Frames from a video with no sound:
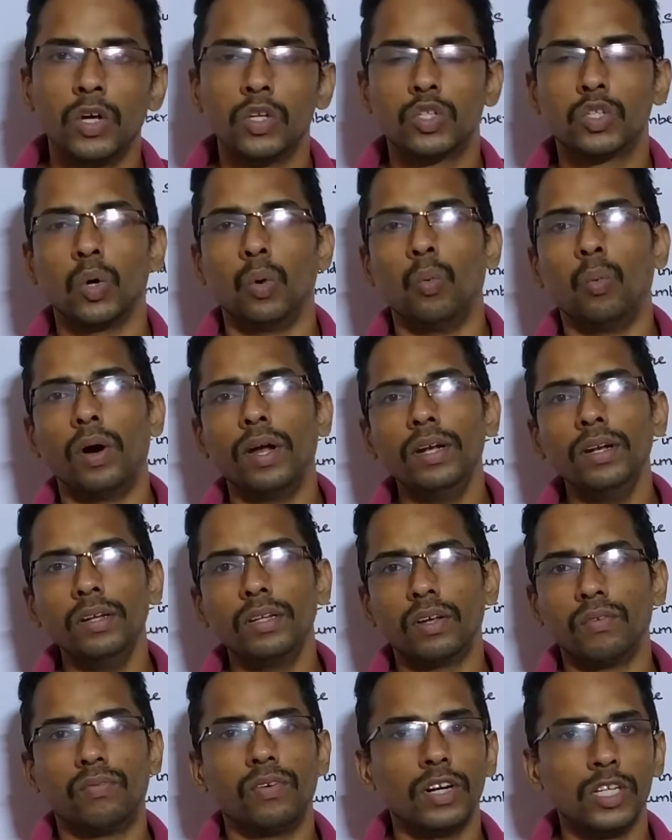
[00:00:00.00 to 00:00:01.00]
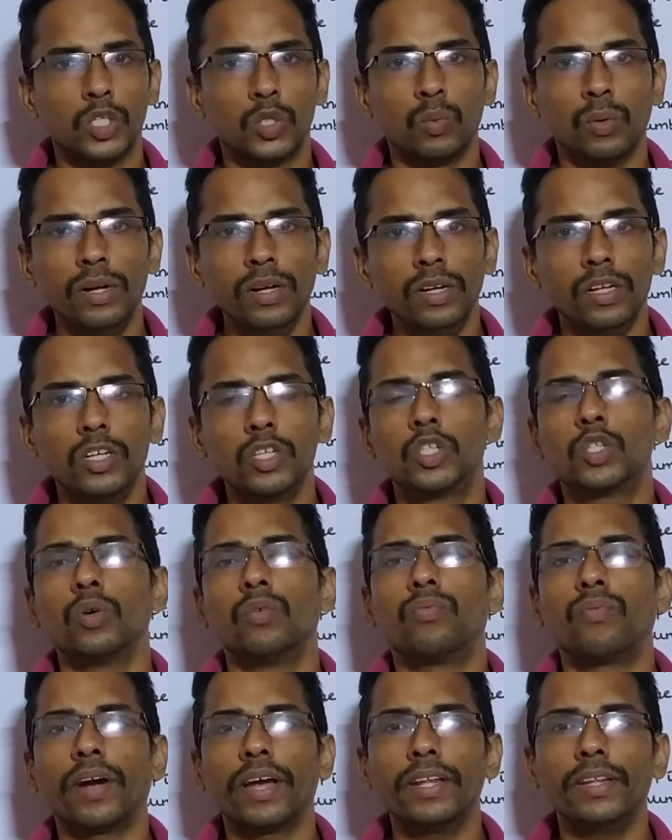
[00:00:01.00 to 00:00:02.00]
So the first one is
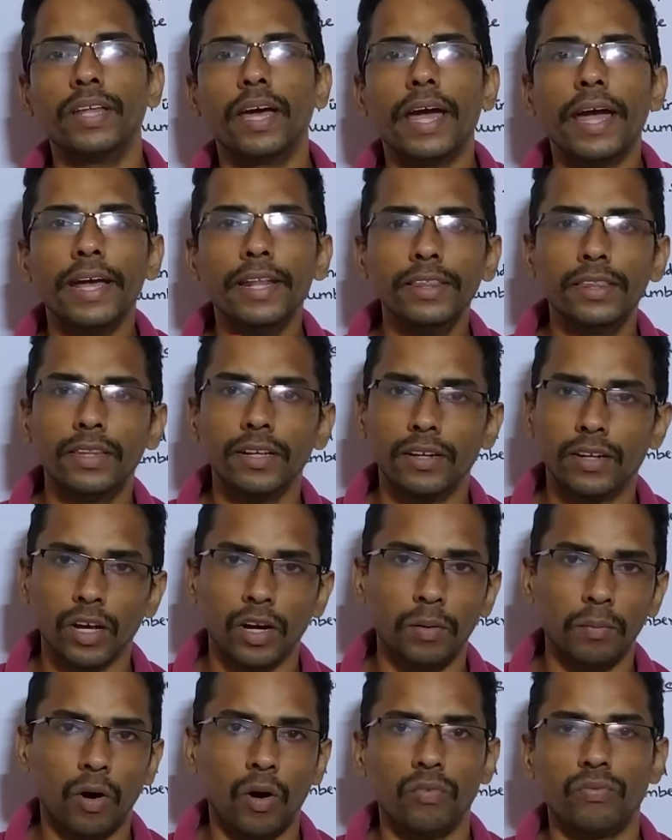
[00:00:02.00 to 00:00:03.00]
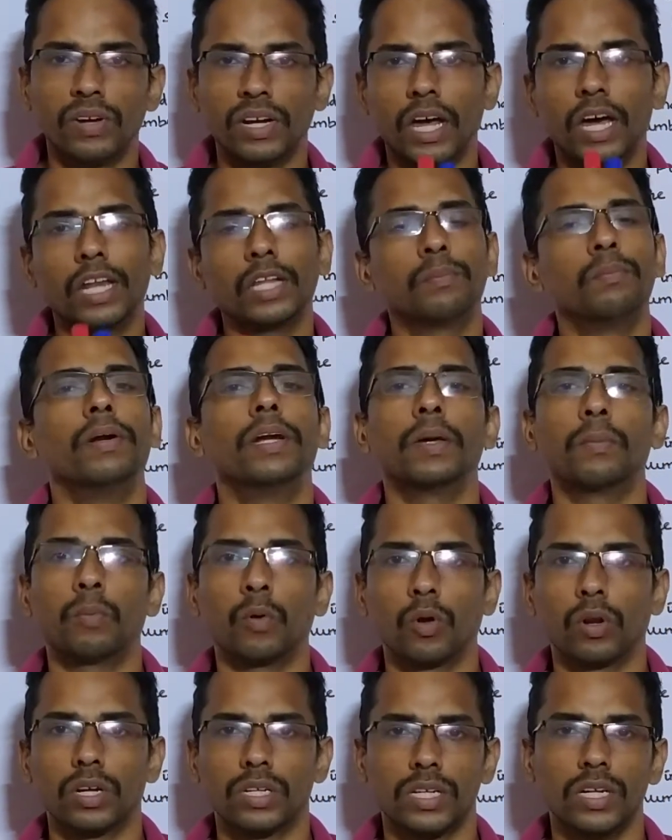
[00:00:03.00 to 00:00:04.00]
to find the nth term of an arithmetic
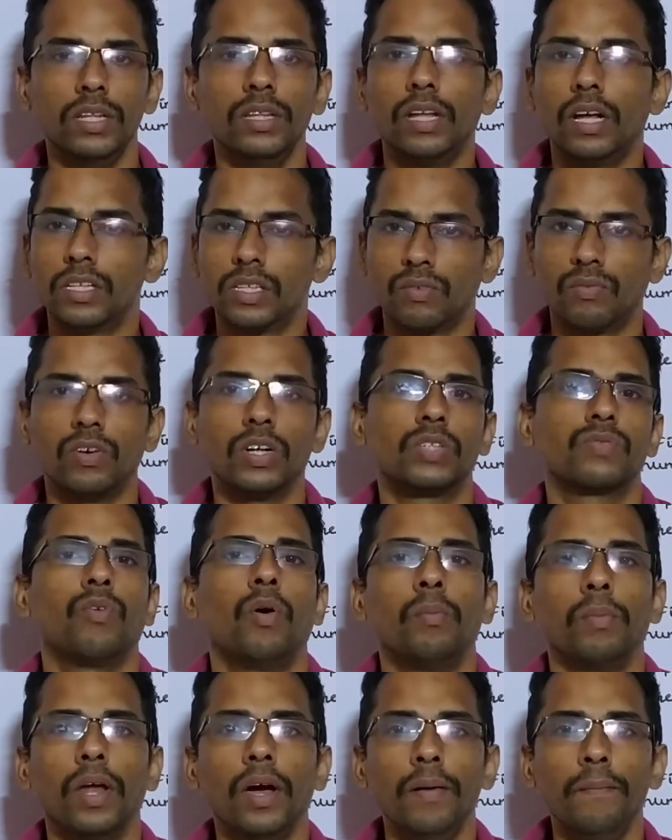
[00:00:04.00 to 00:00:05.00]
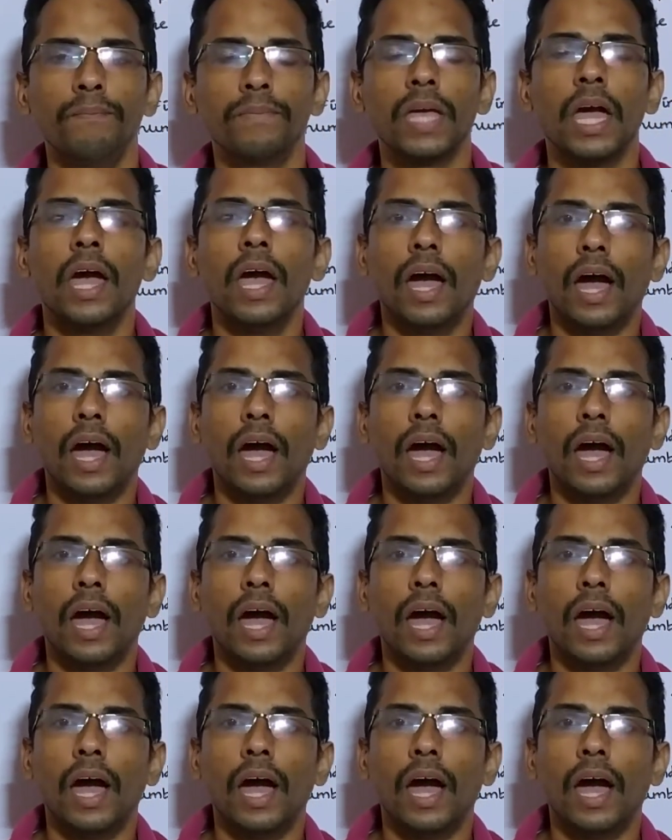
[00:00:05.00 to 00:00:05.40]
progression. That's the first formula.